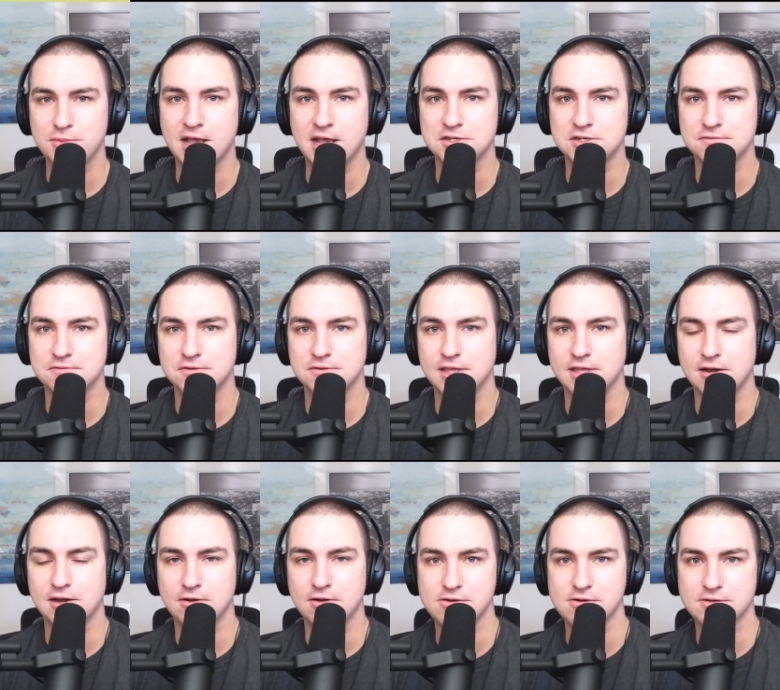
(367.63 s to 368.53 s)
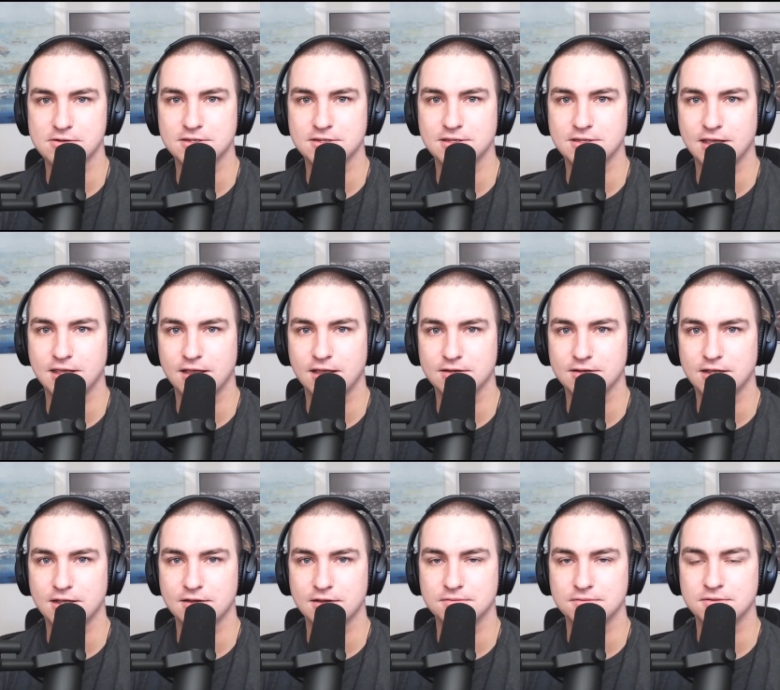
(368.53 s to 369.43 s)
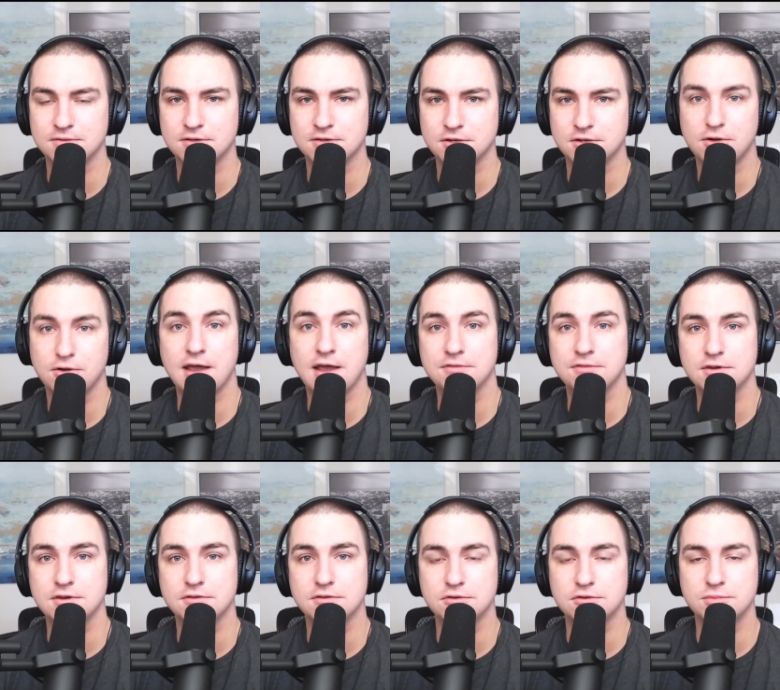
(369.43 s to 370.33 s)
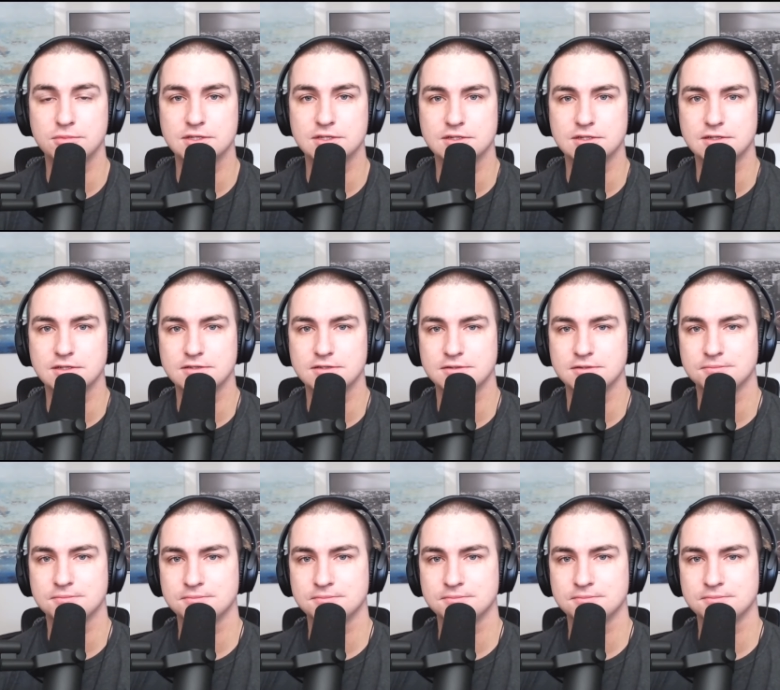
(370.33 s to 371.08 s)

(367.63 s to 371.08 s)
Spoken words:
passion for that art and kind of craft it into a business.